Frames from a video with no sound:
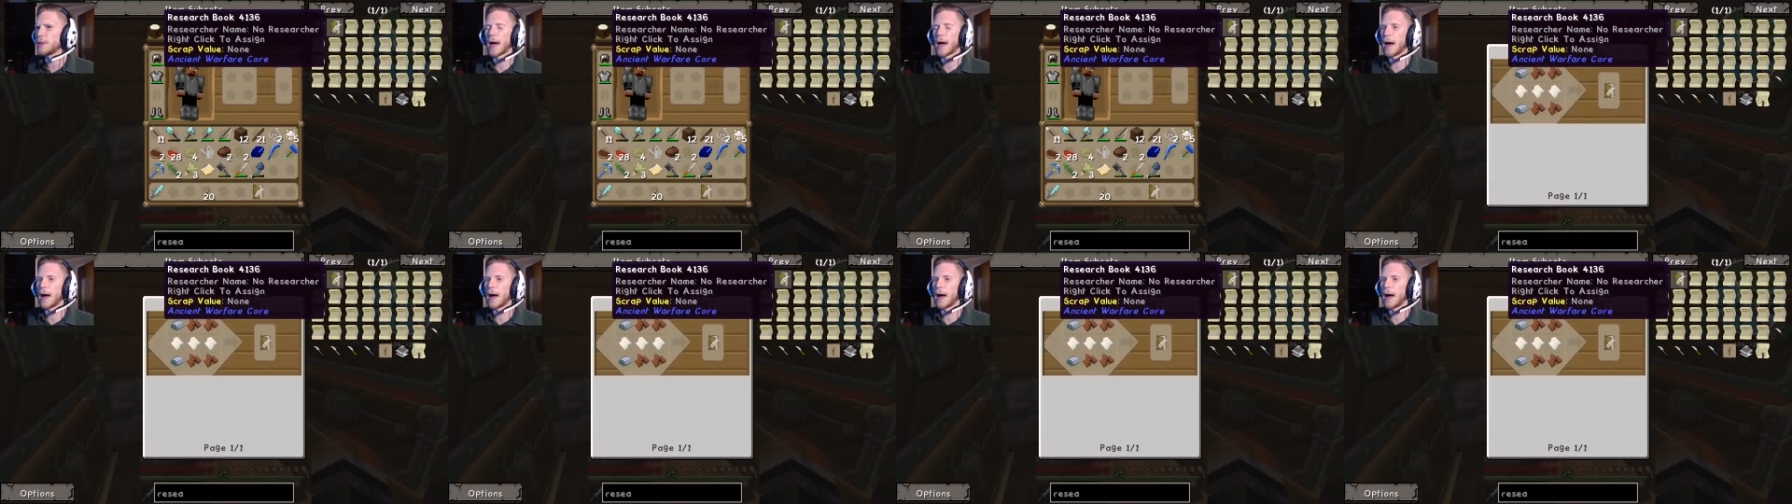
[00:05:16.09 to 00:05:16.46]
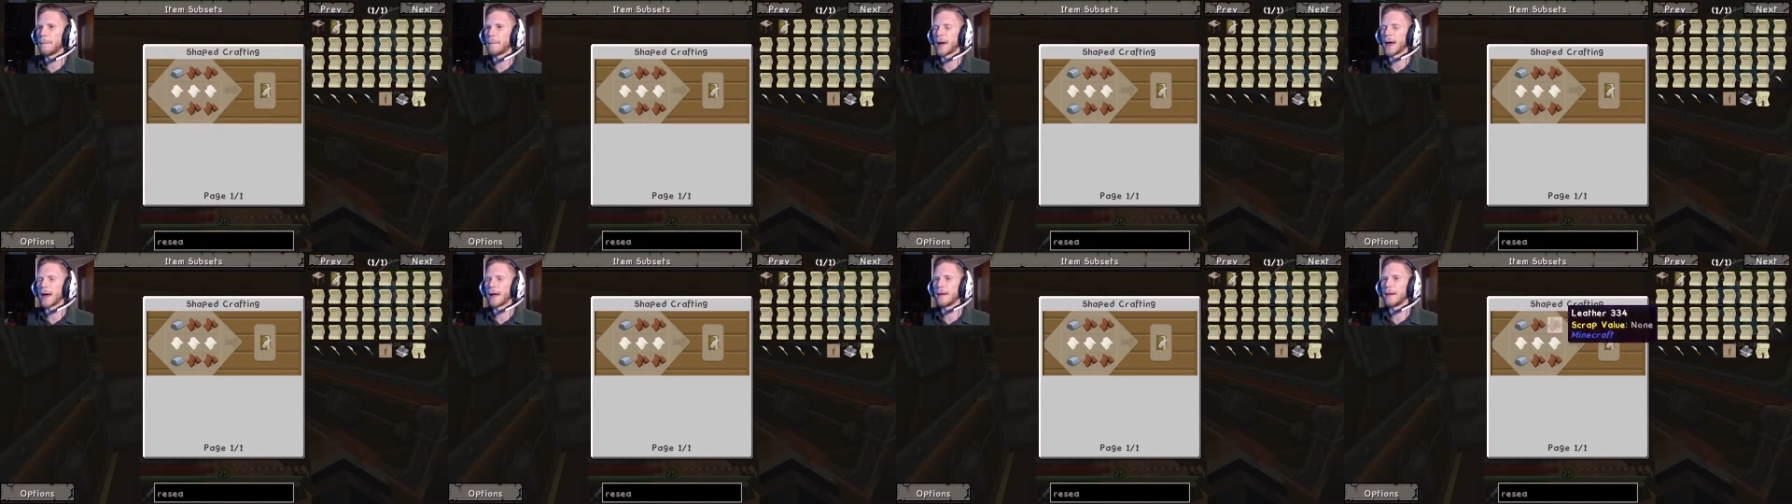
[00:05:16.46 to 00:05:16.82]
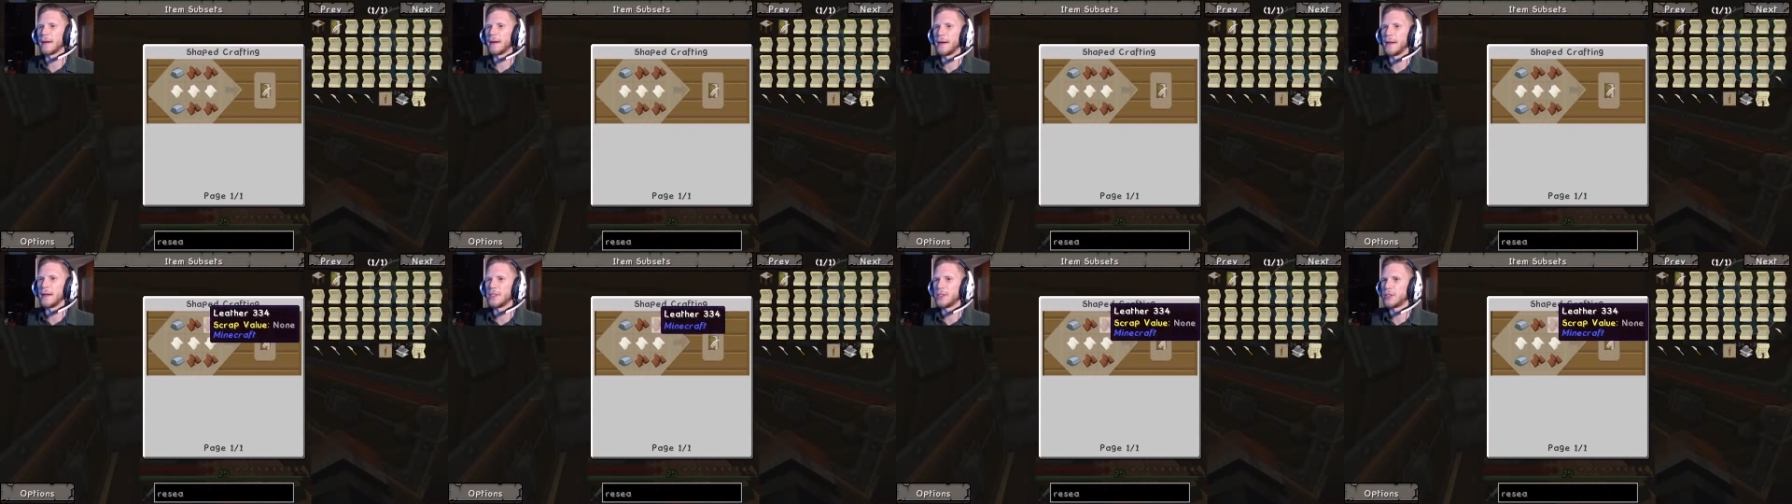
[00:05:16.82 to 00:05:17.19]
Um,
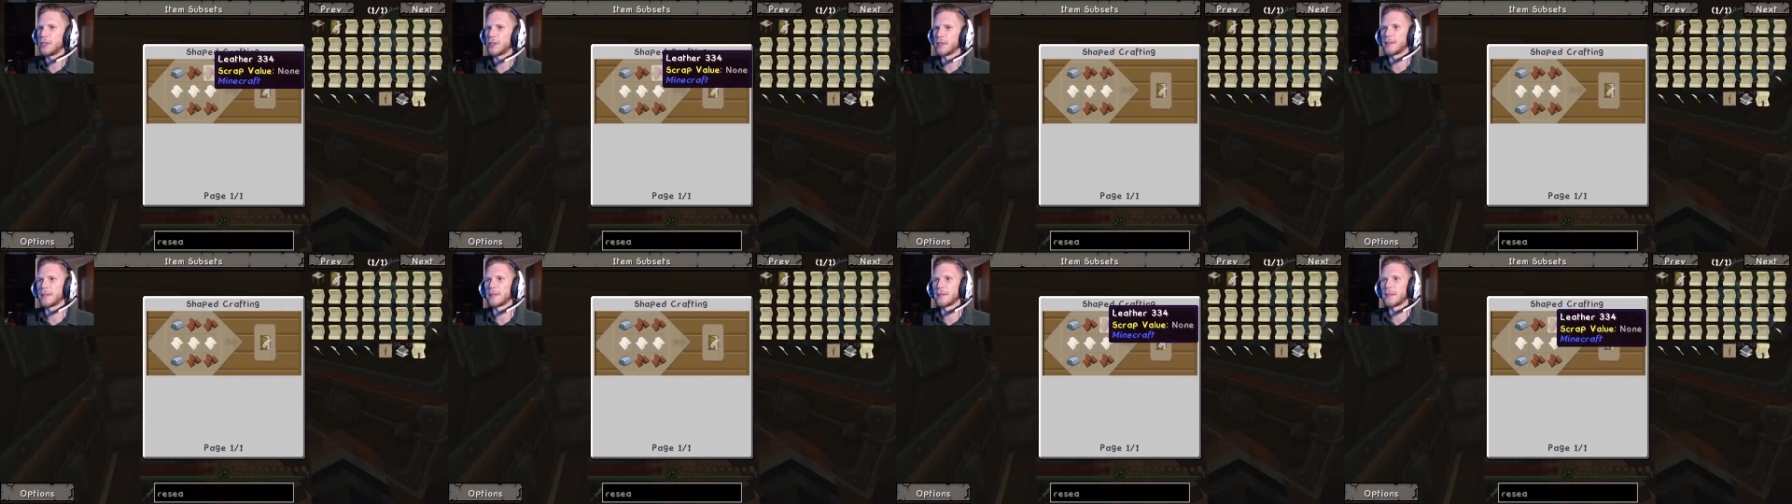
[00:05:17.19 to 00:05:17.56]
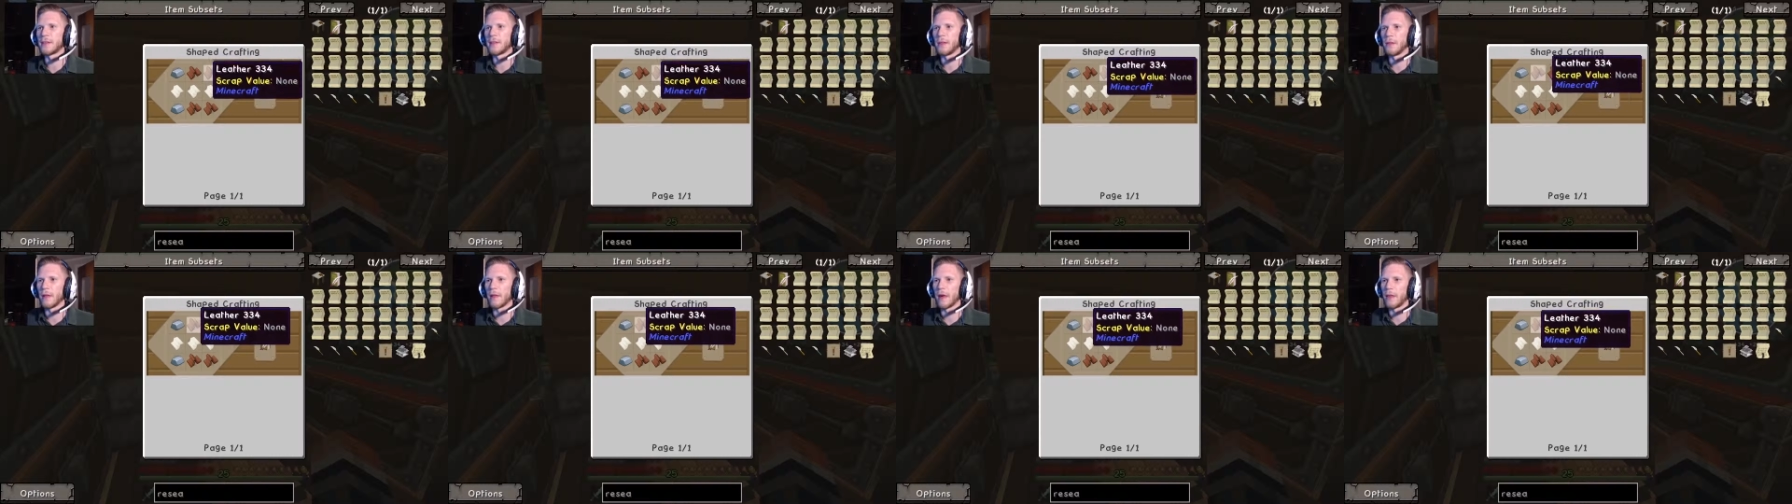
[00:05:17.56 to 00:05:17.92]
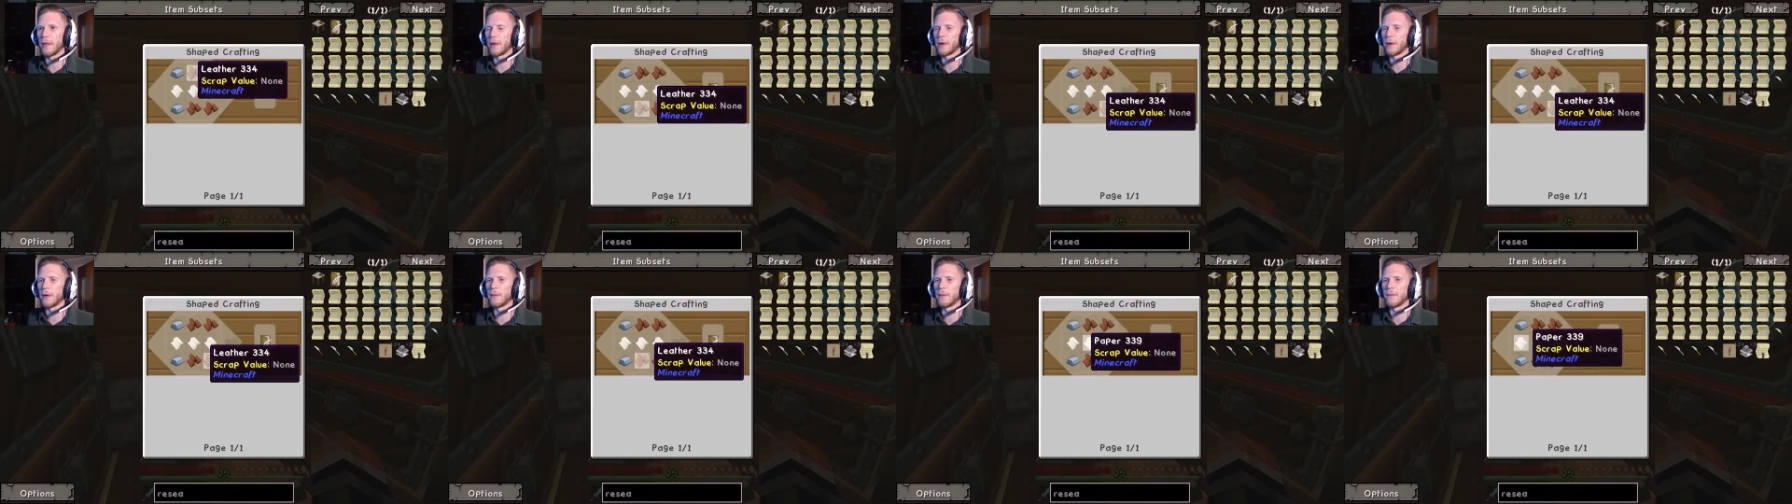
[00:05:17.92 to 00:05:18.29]
it's just
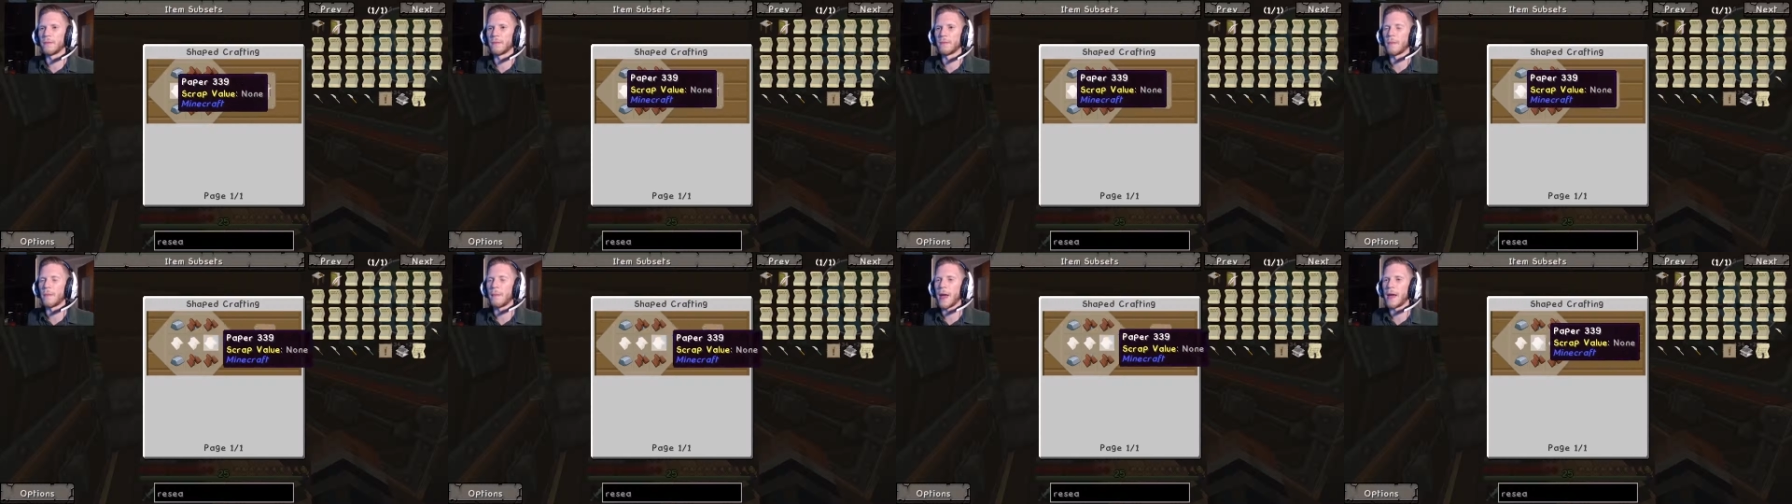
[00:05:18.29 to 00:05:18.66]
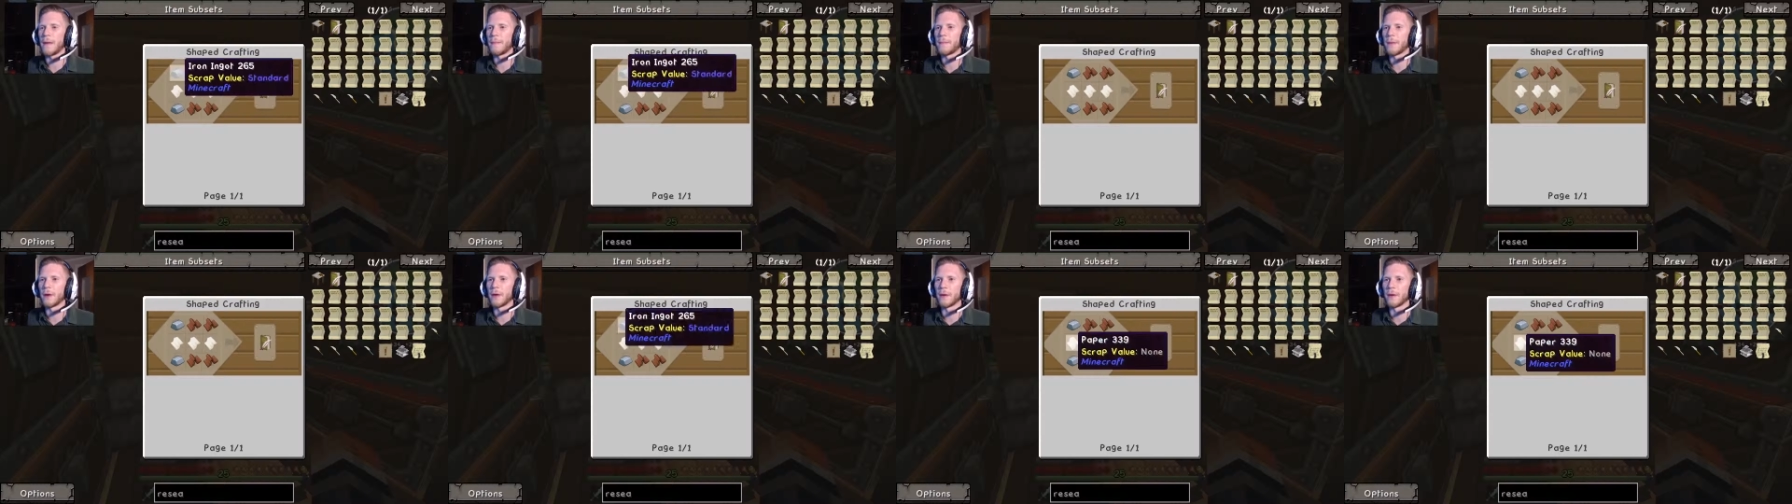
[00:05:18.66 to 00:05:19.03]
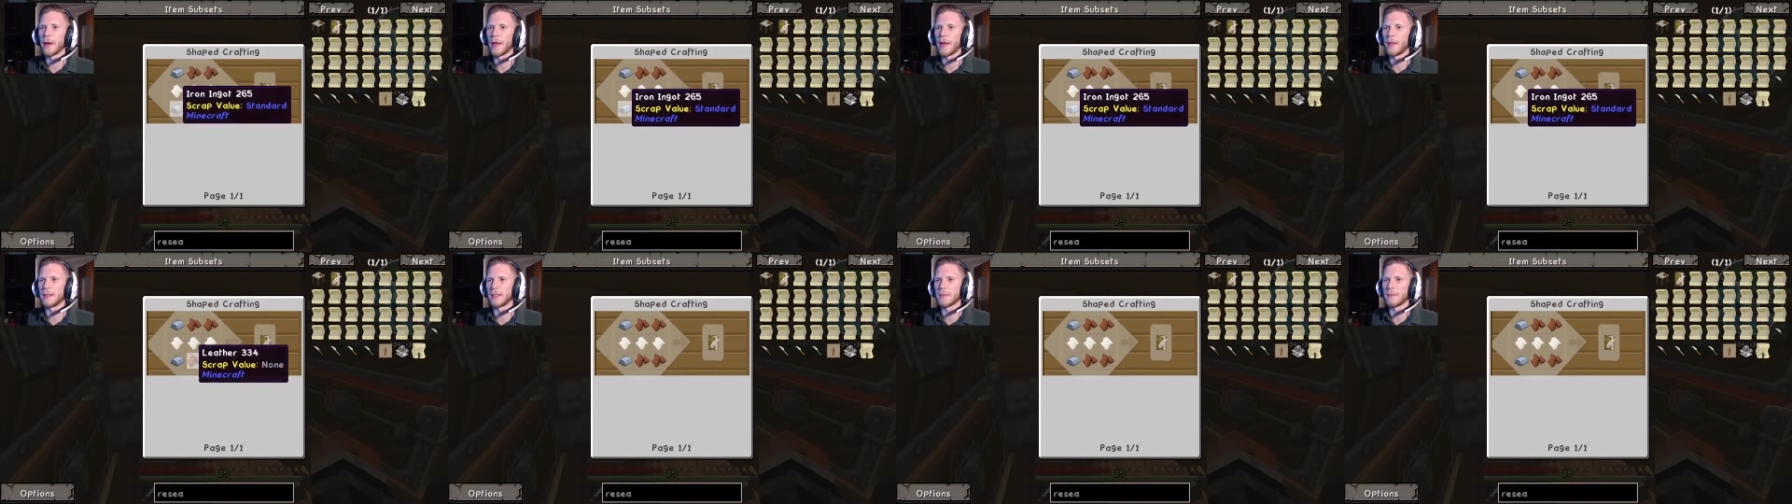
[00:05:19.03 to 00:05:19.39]
leather, paper,
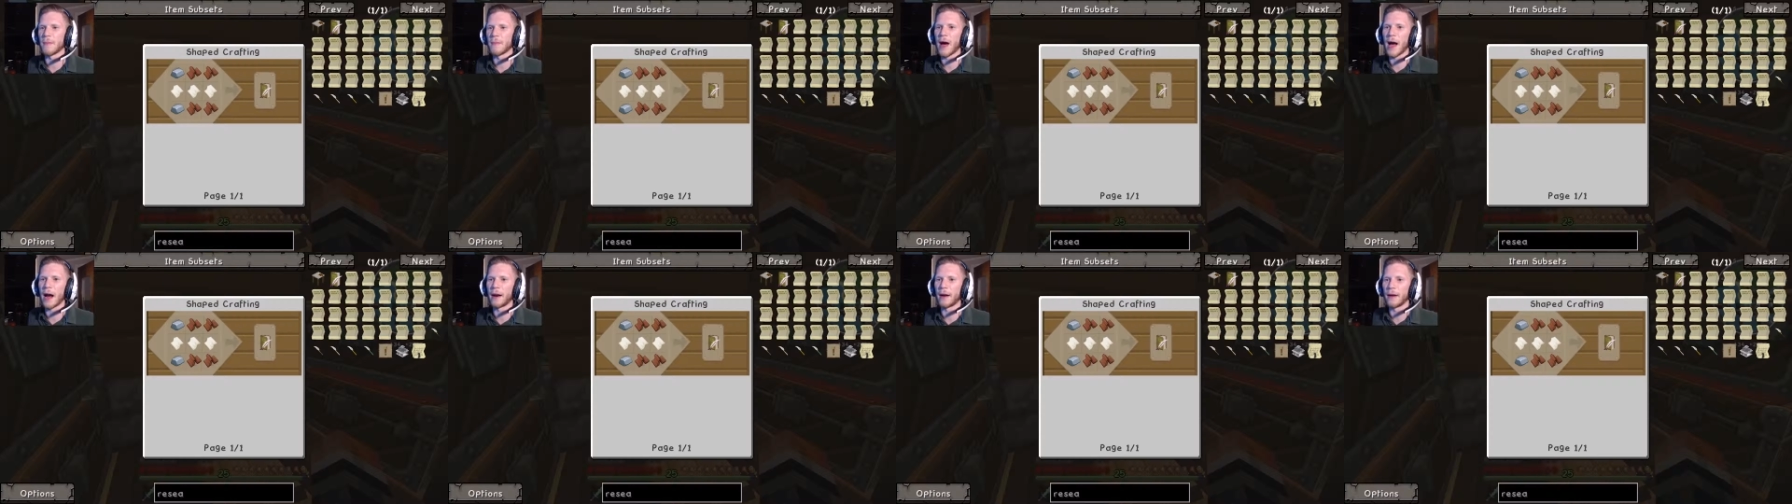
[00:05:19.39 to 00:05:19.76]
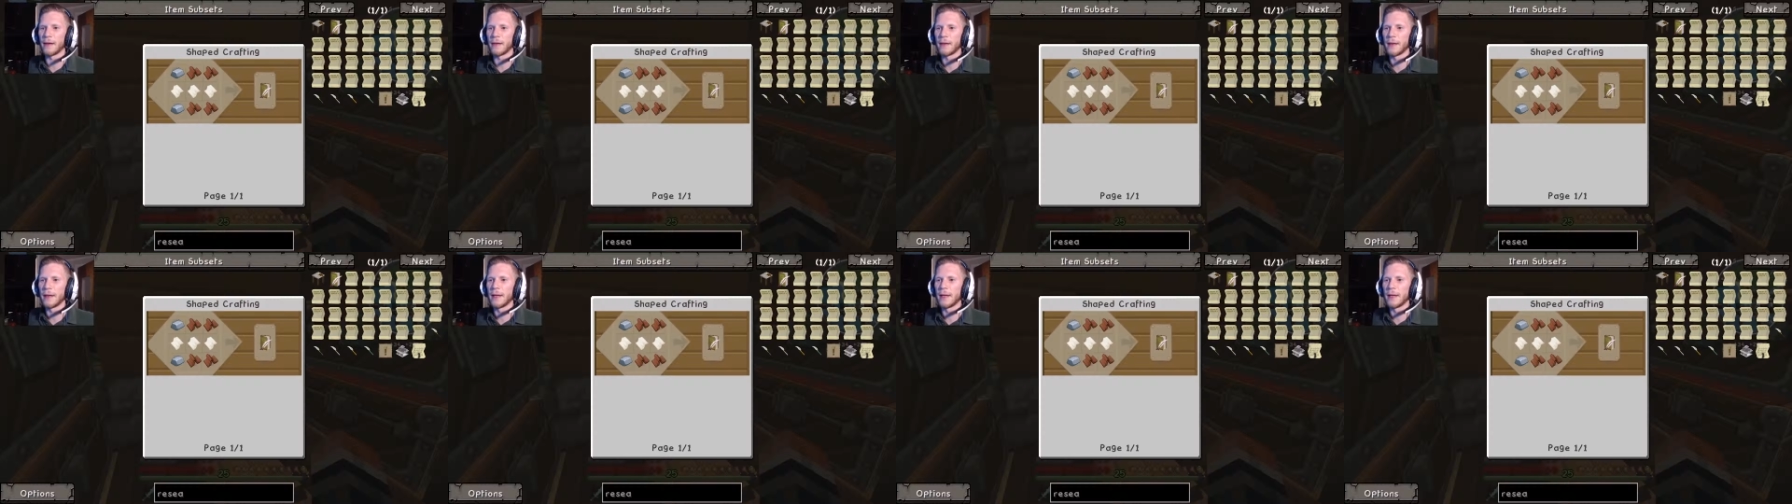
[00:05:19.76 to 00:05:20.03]
and then some iron.